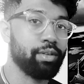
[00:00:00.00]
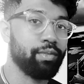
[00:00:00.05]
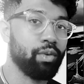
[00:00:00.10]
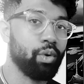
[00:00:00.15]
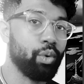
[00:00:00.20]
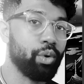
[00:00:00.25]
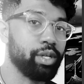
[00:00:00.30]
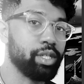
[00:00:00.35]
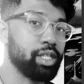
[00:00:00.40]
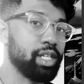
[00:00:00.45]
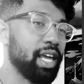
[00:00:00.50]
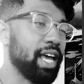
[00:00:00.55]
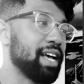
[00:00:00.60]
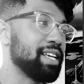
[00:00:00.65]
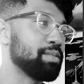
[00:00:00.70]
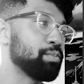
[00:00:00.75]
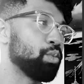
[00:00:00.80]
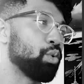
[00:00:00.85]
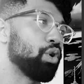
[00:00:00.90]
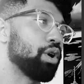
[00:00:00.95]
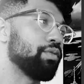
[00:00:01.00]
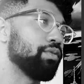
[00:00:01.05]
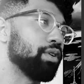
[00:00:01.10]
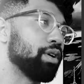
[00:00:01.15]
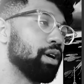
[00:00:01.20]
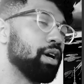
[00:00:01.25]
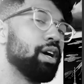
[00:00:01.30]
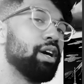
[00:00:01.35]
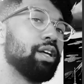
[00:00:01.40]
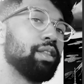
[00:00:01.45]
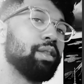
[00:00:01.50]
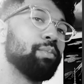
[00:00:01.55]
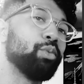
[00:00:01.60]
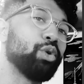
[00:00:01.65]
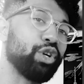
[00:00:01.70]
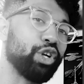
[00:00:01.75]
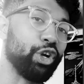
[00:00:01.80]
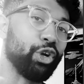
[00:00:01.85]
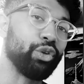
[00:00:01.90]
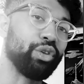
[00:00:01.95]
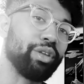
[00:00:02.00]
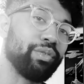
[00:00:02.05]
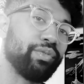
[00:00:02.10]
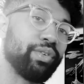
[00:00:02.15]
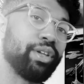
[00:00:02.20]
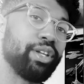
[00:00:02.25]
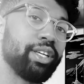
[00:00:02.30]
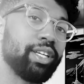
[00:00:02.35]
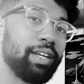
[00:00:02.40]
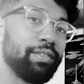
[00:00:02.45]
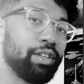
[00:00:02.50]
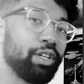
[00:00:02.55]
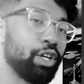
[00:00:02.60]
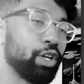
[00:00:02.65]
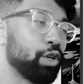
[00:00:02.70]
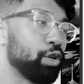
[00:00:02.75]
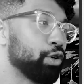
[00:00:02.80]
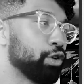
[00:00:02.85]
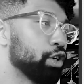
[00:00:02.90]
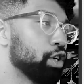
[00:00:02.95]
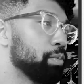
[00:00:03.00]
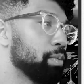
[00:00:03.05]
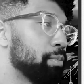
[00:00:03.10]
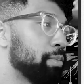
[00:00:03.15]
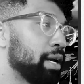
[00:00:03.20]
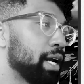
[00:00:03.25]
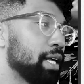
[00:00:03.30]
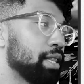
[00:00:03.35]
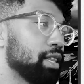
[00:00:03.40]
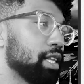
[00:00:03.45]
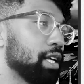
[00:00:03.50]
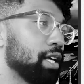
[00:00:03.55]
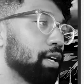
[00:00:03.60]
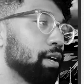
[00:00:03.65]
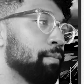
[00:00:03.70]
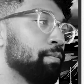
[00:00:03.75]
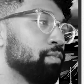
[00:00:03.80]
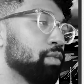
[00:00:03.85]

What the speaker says: Of course, she has more of the more girly feeling of the girl group, but I think